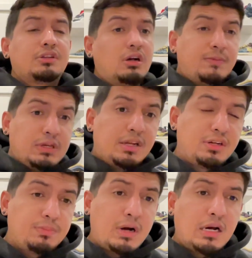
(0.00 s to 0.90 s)
of the
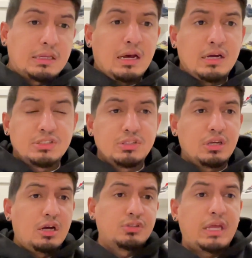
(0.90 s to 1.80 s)
podcast.
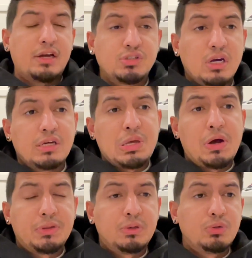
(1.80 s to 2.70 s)
I'll catch you guys
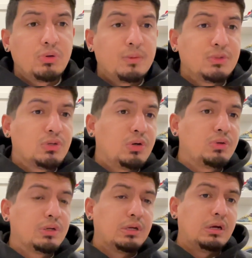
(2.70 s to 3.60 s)
on the new
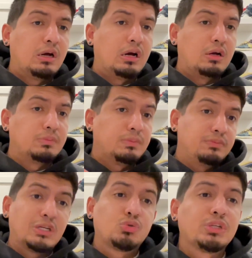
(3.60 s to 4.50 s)
episode
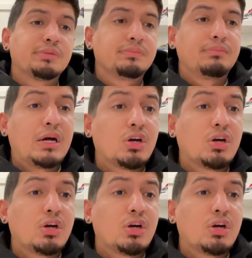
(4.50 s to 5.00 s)
next week. Bye,